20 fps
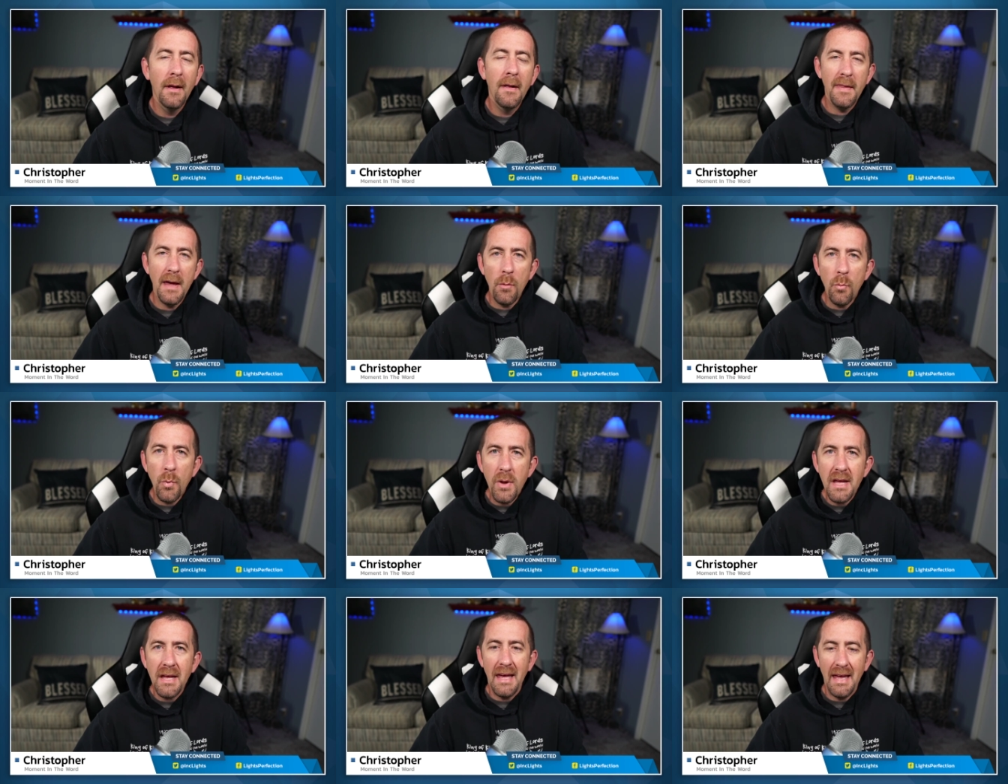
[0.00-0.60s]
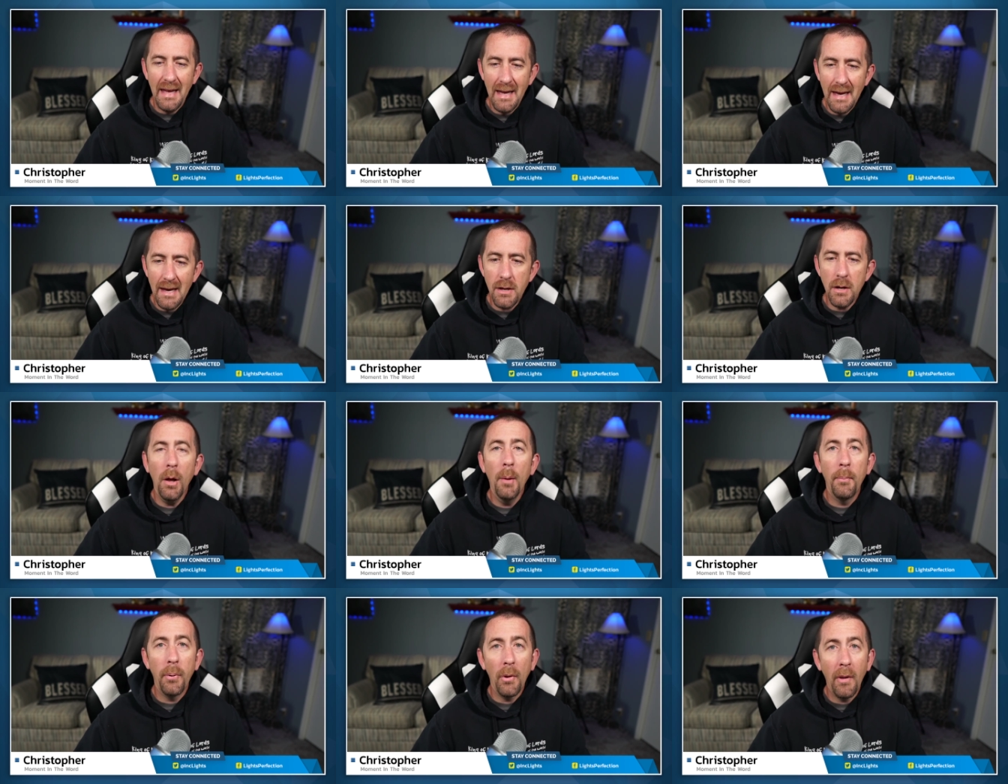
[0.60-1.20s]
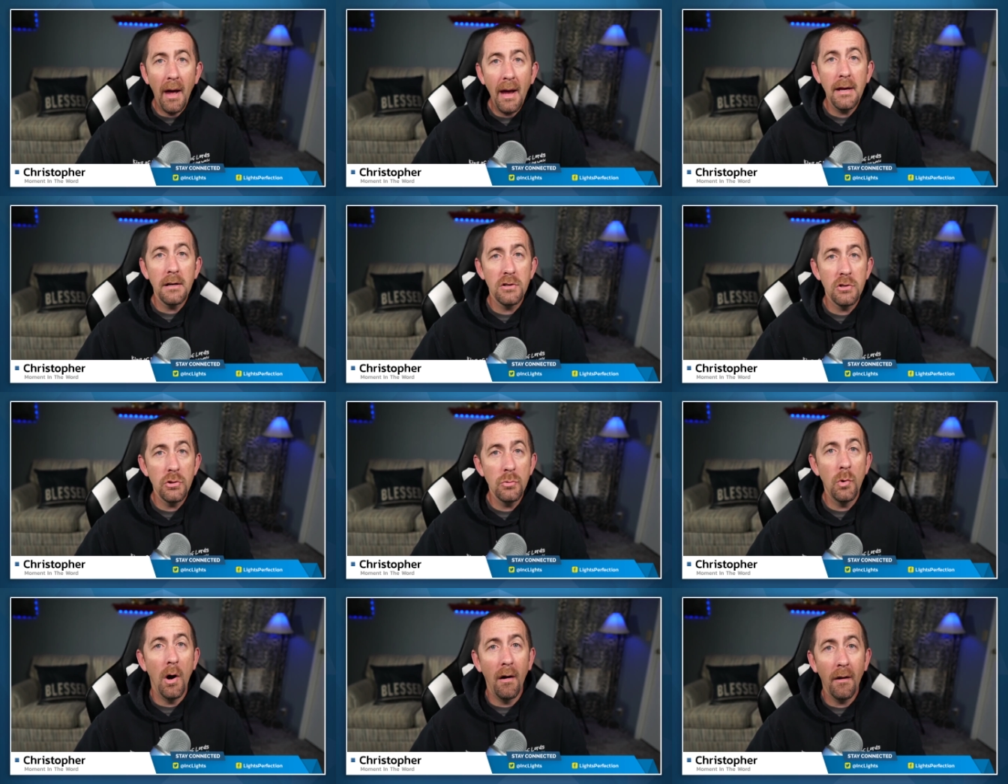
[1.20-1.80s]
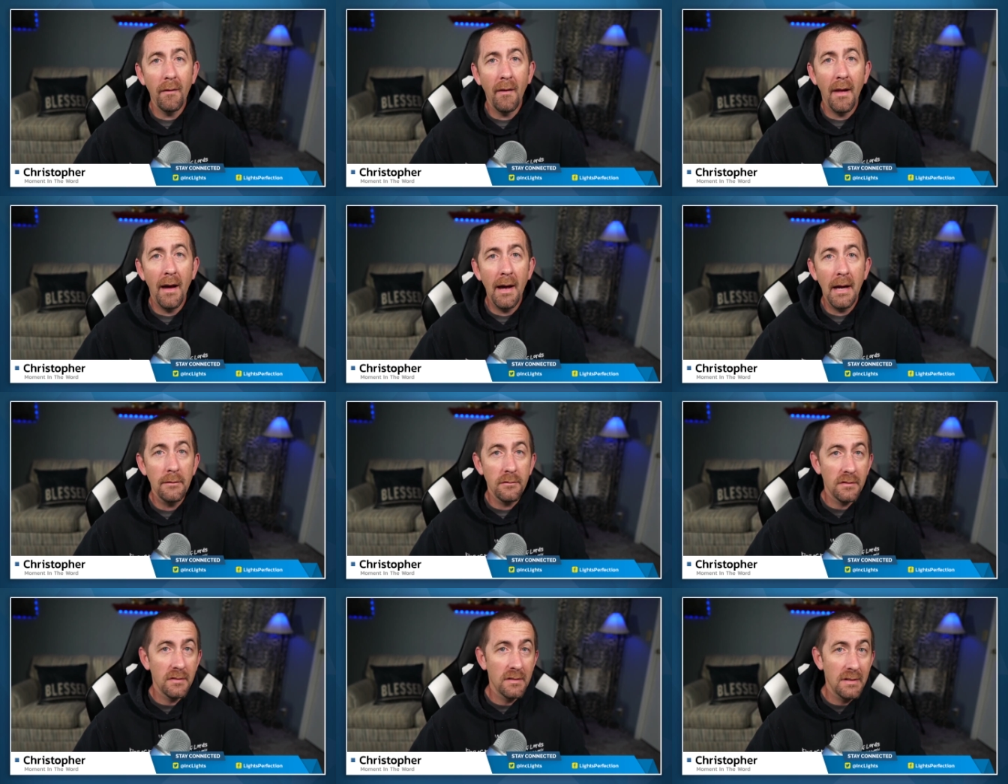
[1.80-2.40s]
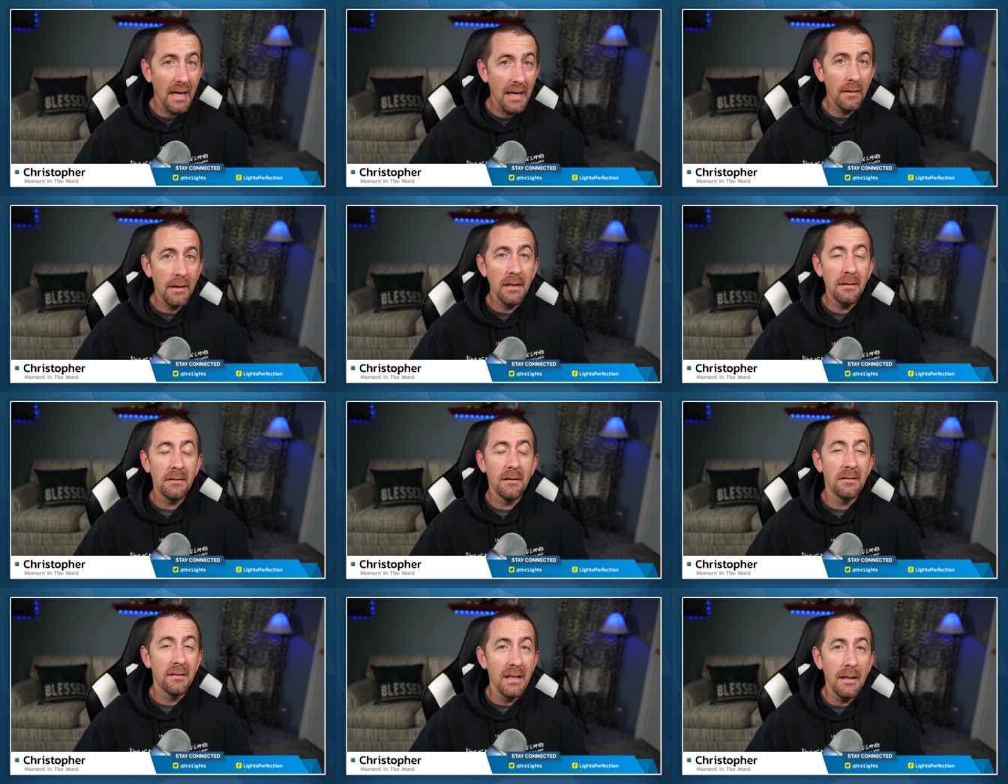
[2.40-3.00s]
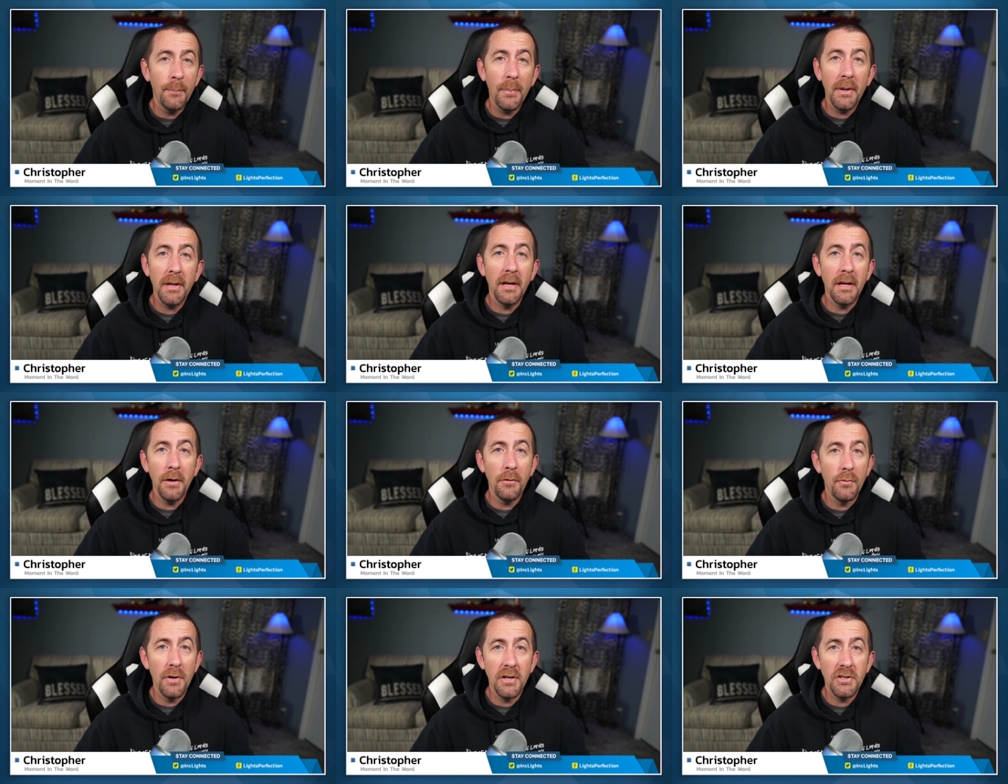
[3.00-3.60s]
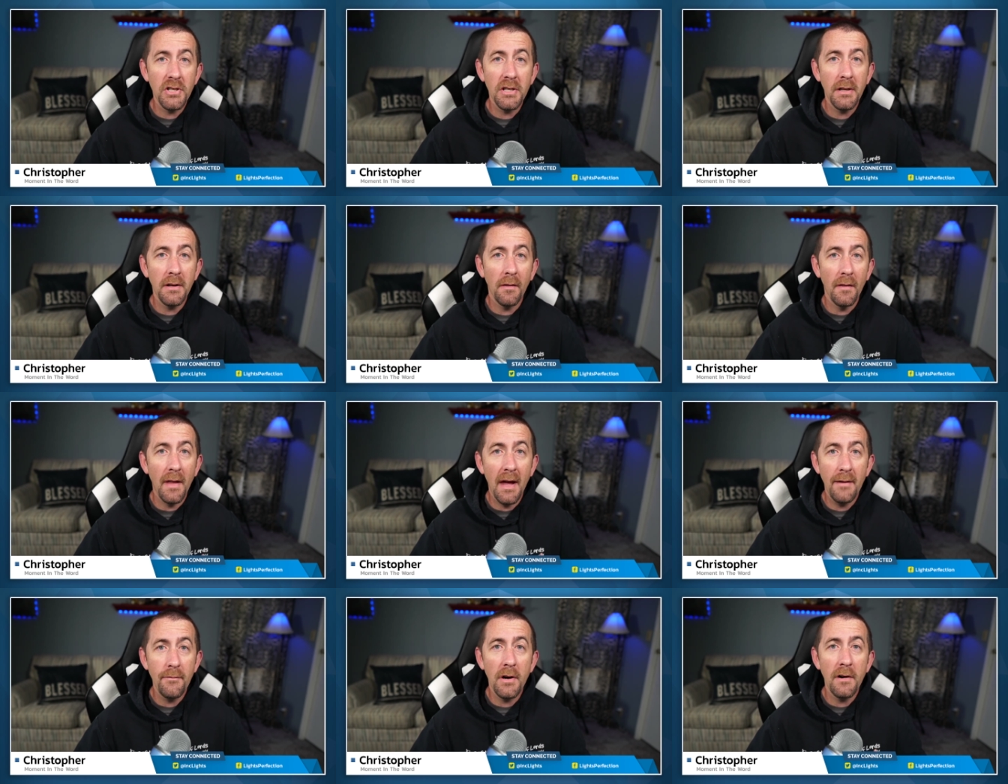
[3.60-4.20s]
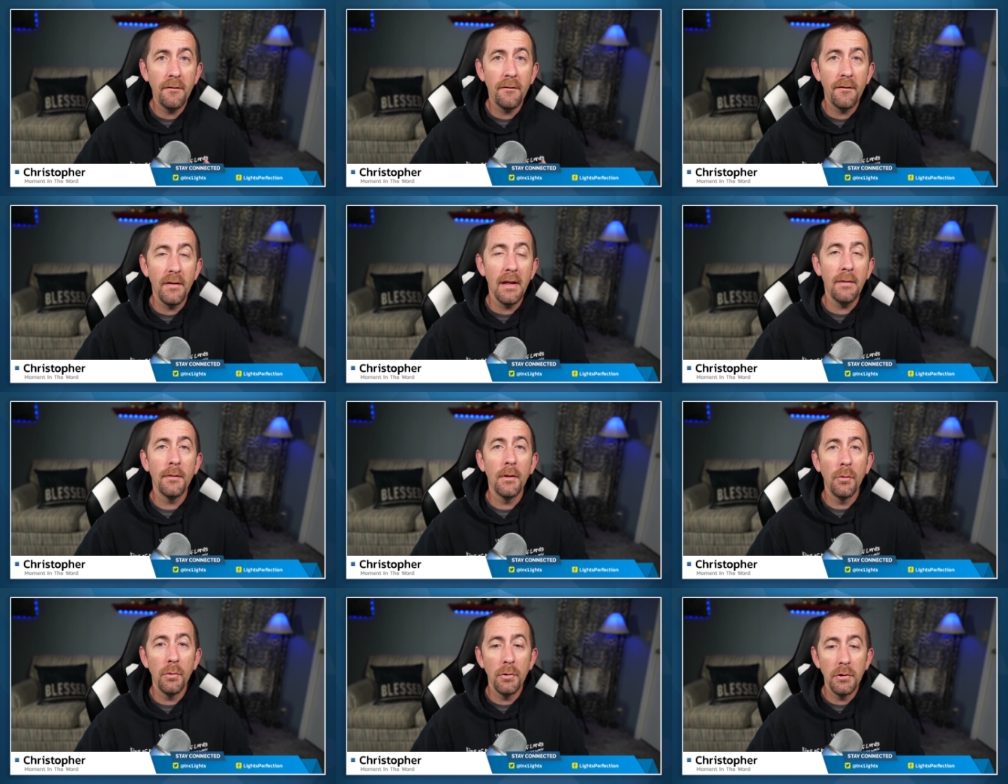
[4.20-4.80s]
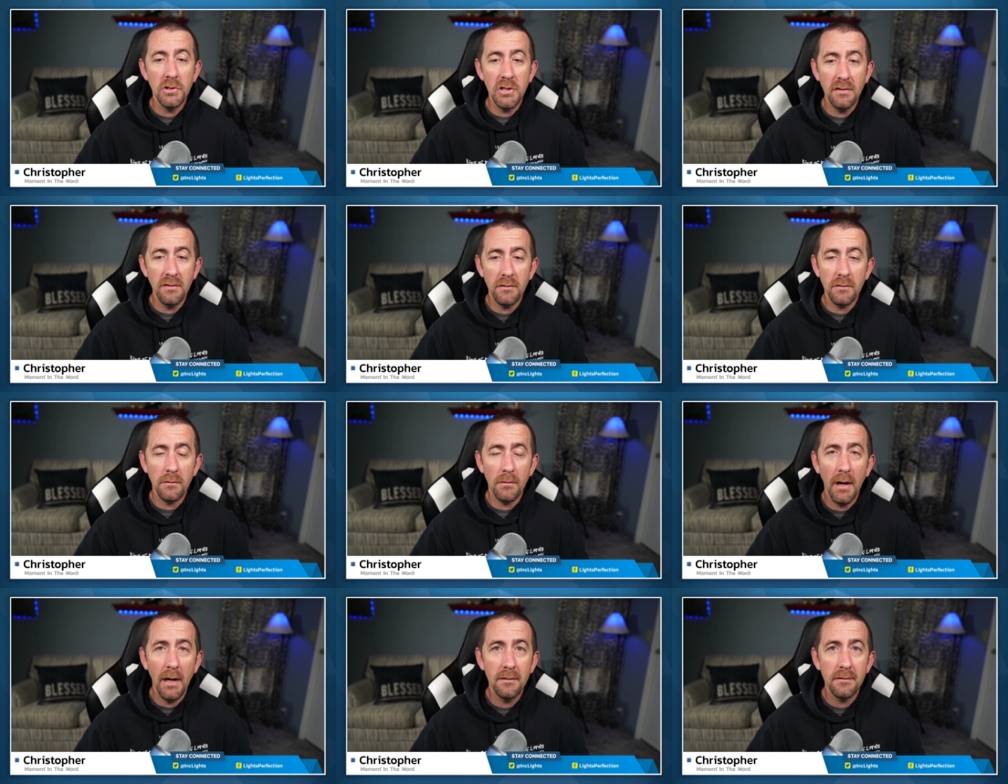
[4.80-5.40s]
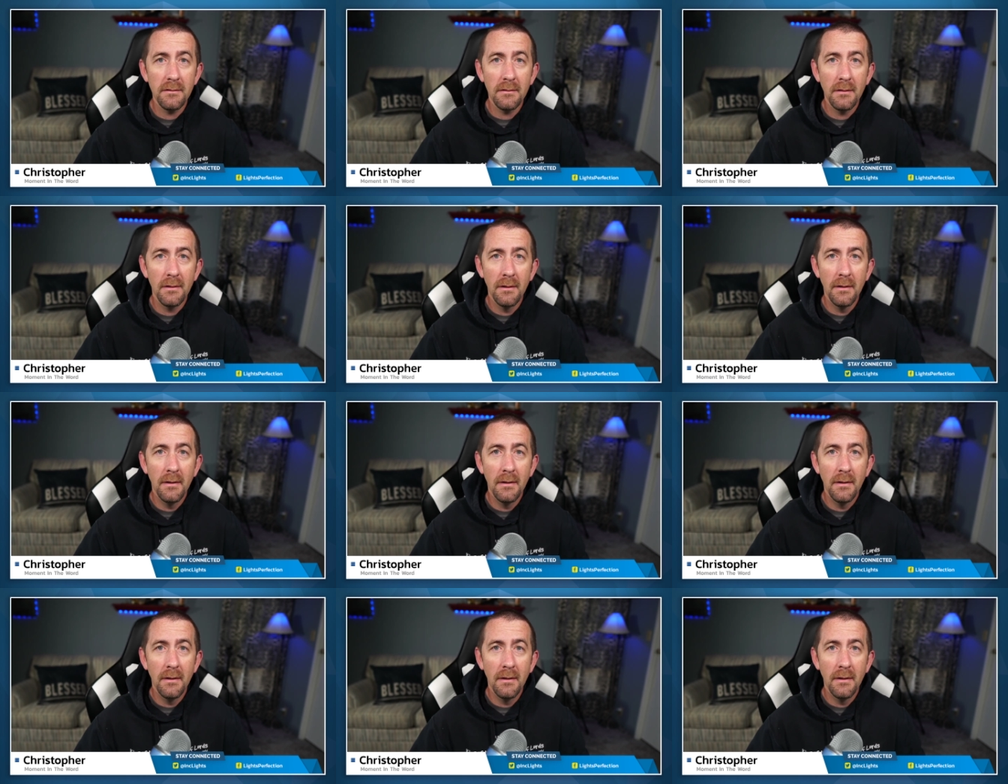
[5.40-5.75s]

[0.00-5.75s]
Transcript: that we can apply it to our lives daily to deepen and enrich and enliven our faith in the Lord Jesus Christ.